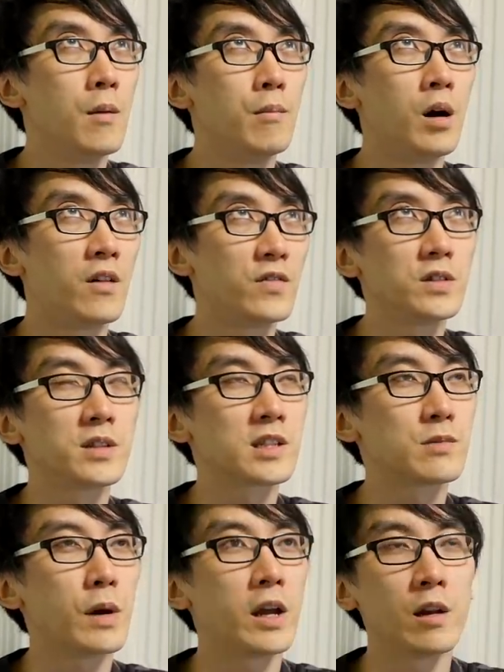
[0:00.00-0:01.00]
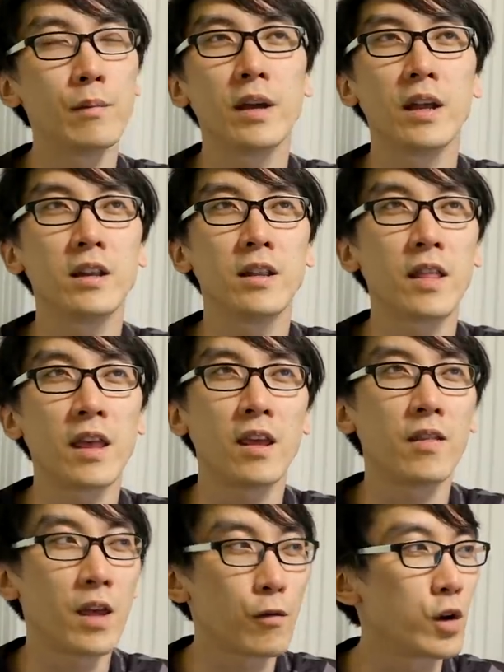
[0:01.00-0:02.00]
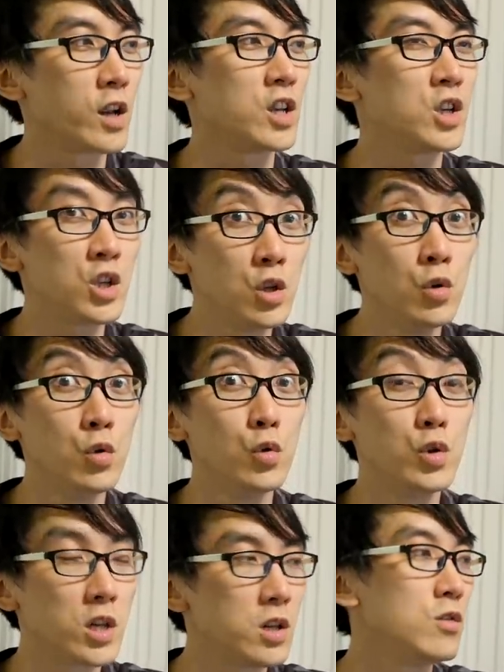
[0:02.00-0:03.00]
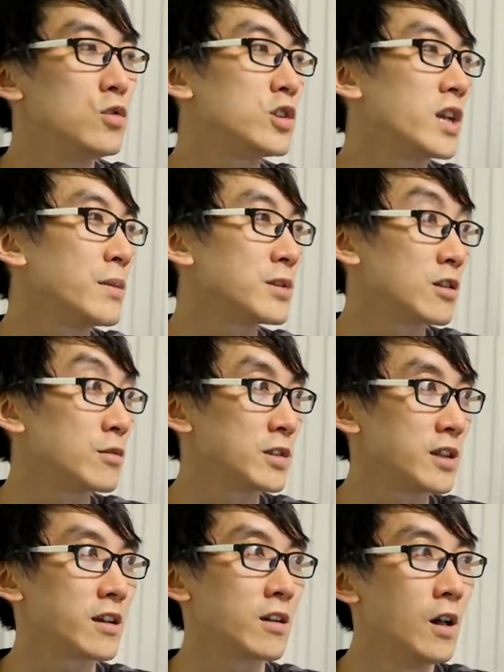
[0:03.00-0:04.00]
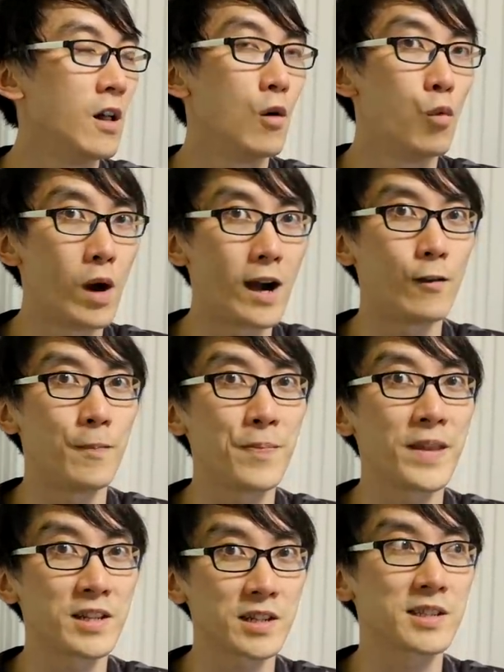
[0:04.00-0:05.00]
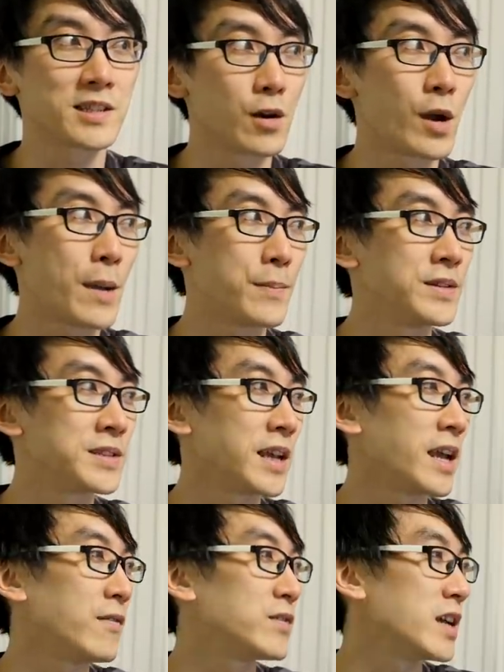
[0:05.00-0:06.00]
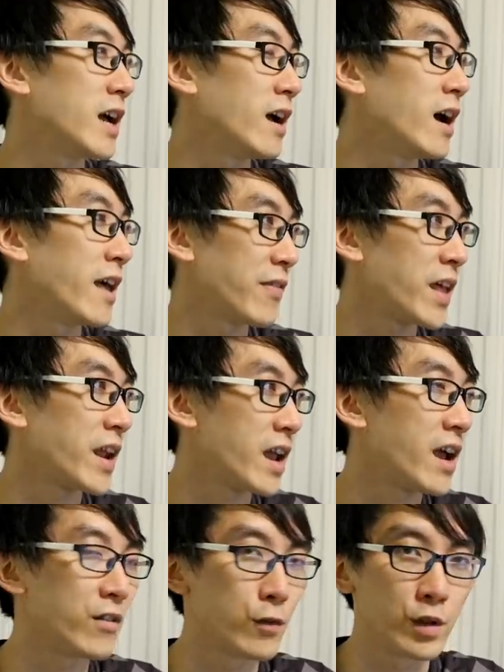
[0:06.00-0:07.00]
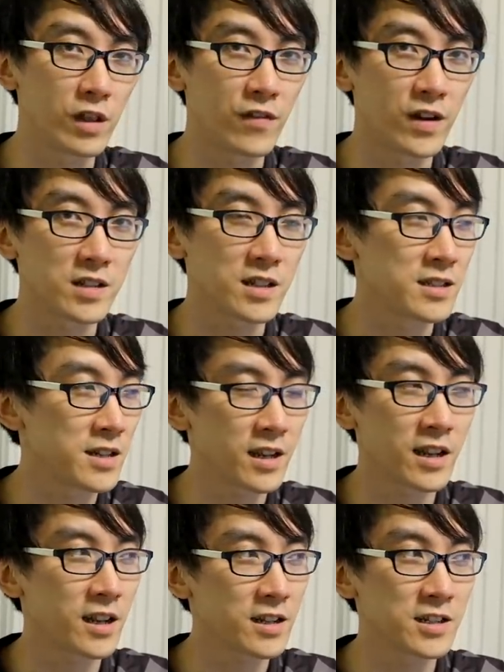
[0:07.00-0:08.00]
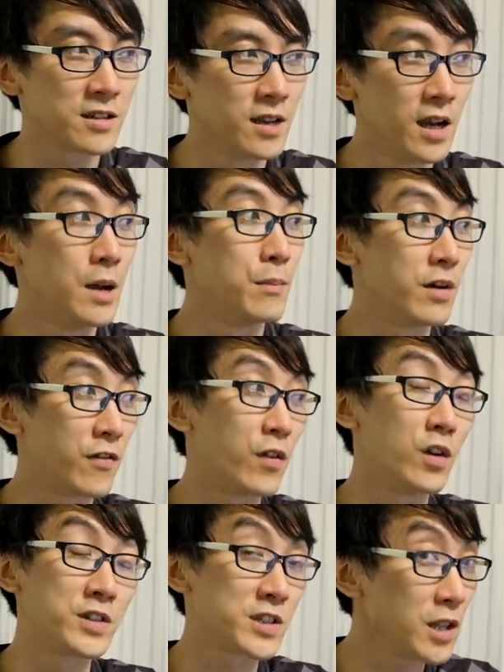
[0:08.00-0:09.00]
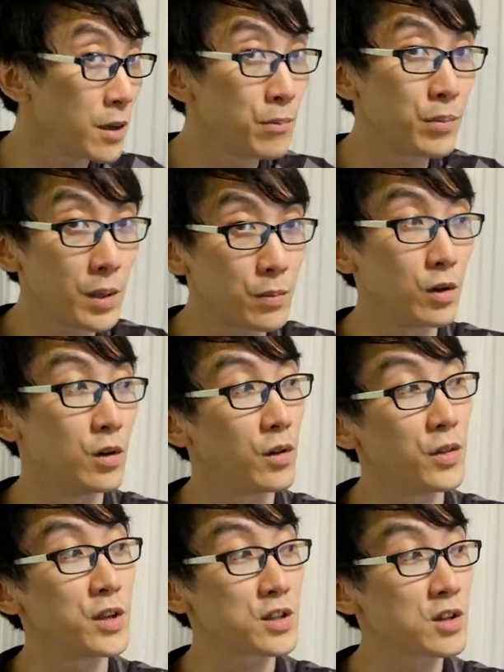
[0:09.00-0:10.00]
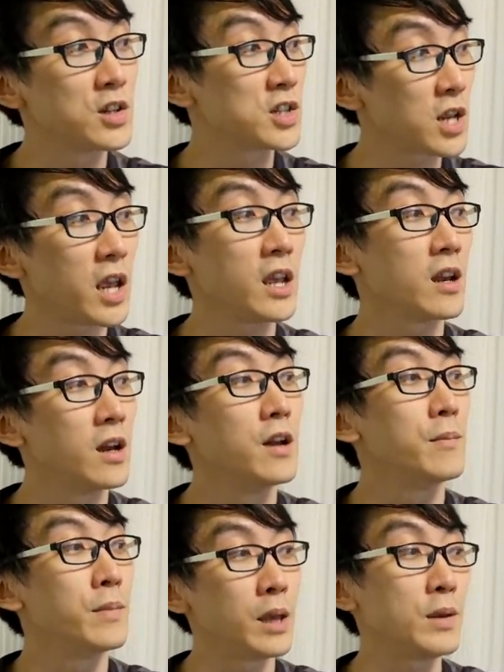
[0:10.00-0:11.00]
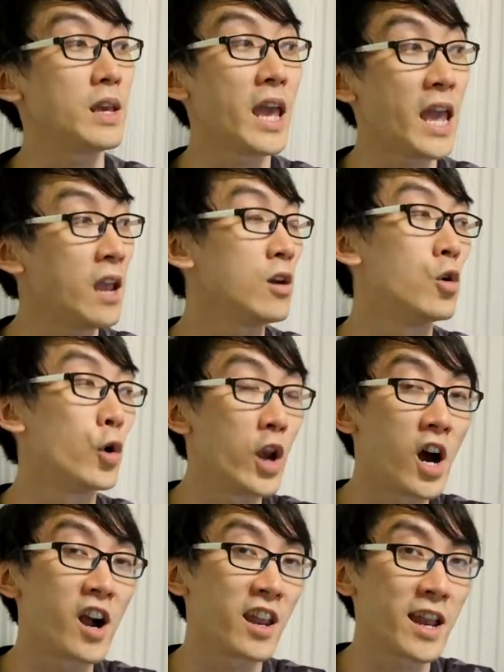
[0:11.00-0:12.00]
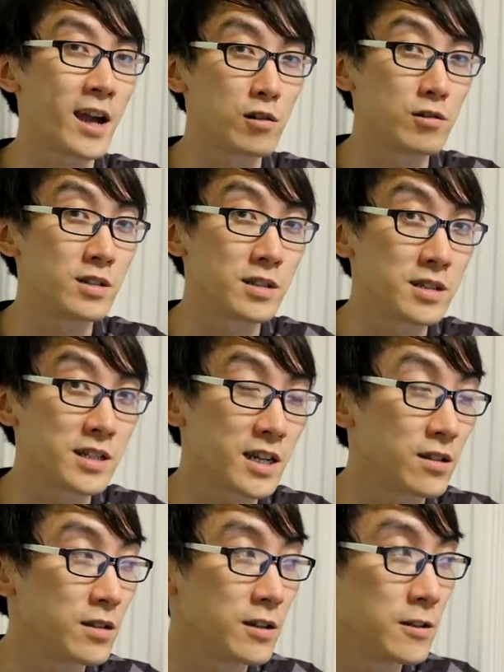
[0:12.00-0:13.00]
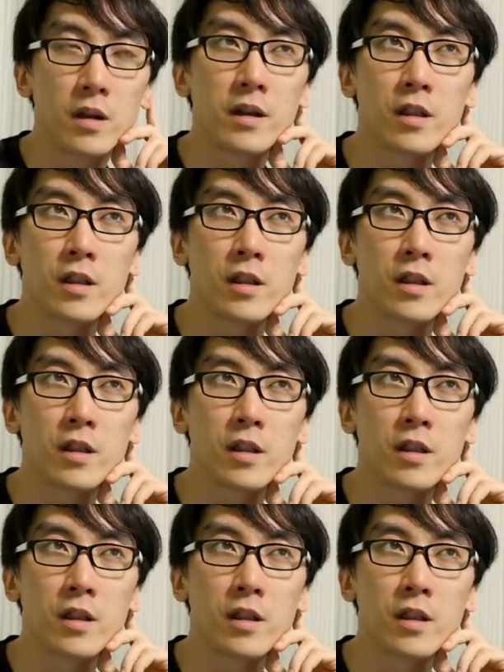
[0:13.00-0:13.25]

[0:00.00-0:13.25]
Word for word: Marvel's Spider-Man, they, they were huge, huge games and I was like, wow, it just so happens I have to ha I, that I have a really fast internet connection, but for some people, this could take maybe eight or nine hours to download.